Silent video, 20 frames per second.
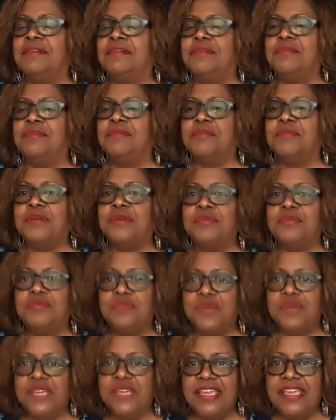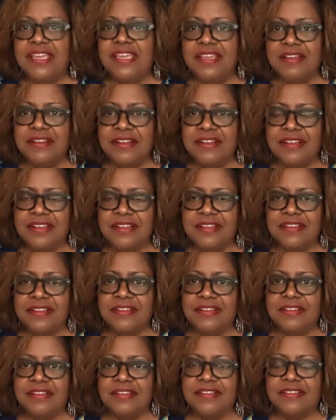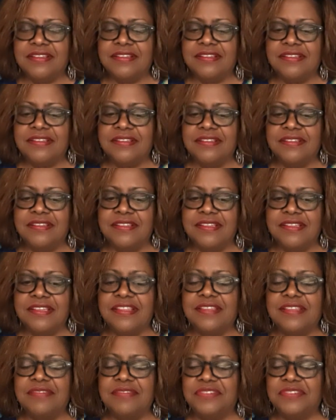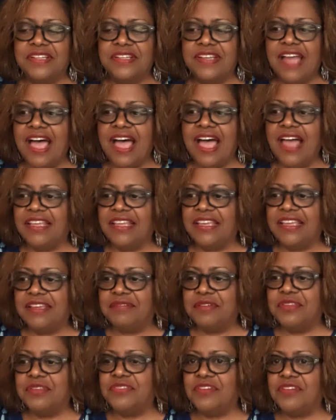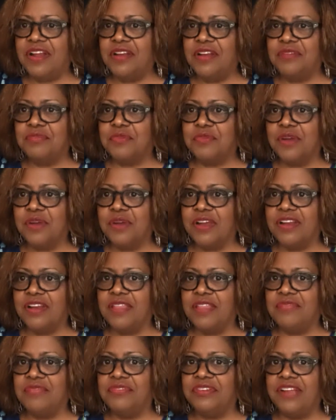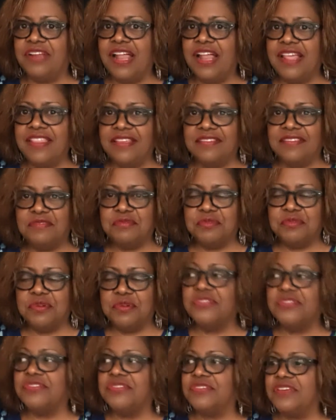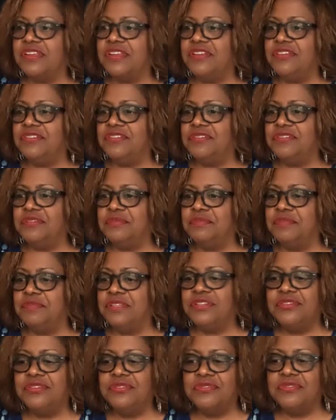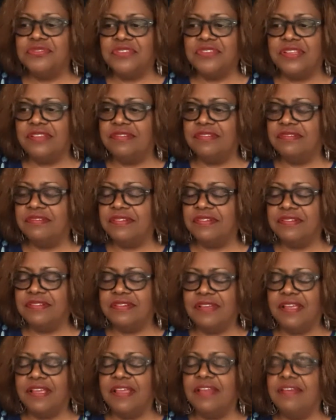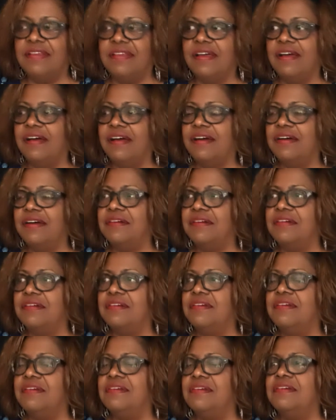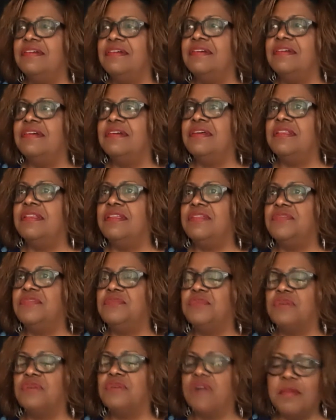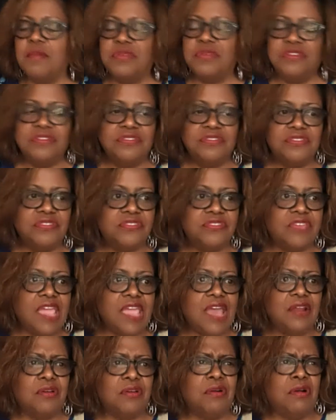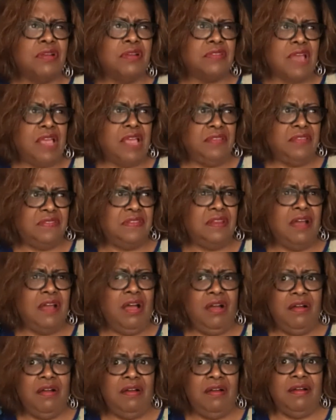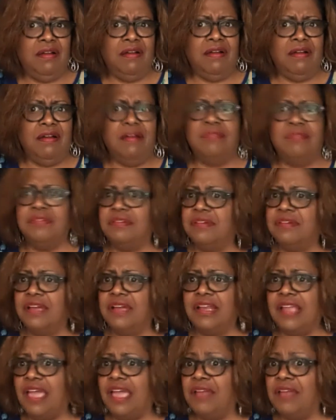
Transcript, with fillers: when we did the finale, we started working on the finale, they said, well, we're just going to do a blues, and and uh, they said, well, Carmen, you just scat a chorus. I said, oh, oh no, honey, I don't